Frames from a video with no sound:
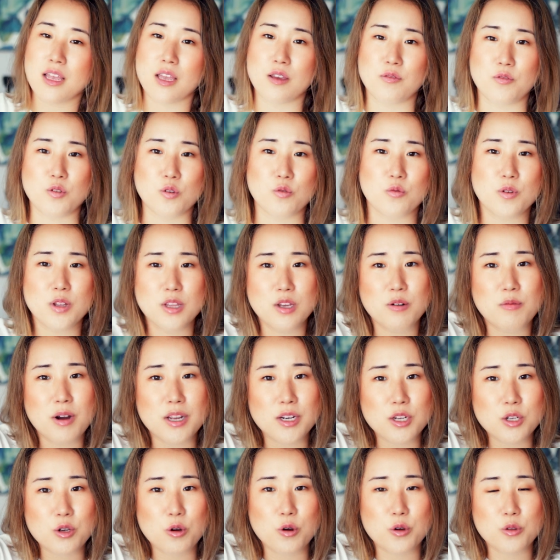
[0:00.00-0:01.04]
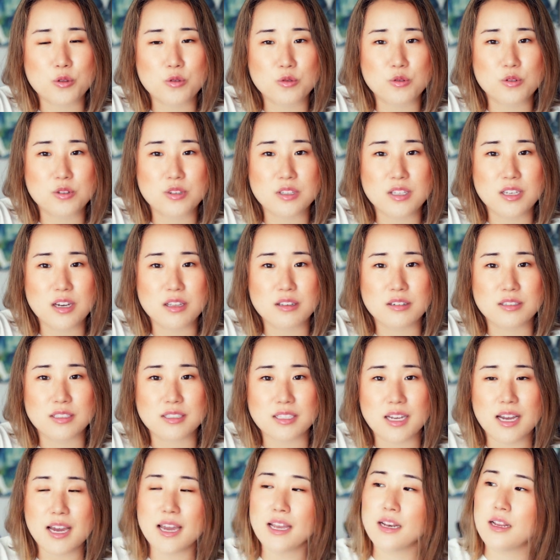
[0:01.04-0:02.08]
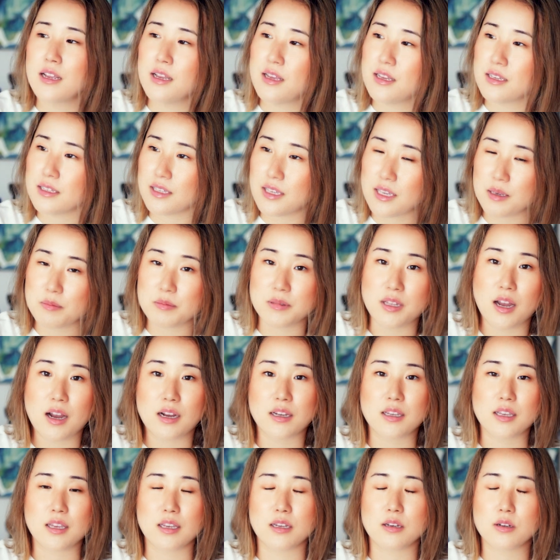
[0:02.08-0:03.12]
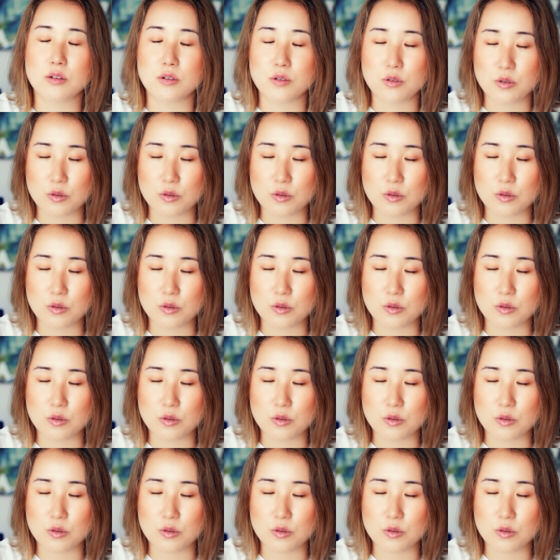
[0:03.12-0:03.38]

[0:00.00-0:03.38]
if you really want to go through to the other side, keep knocking.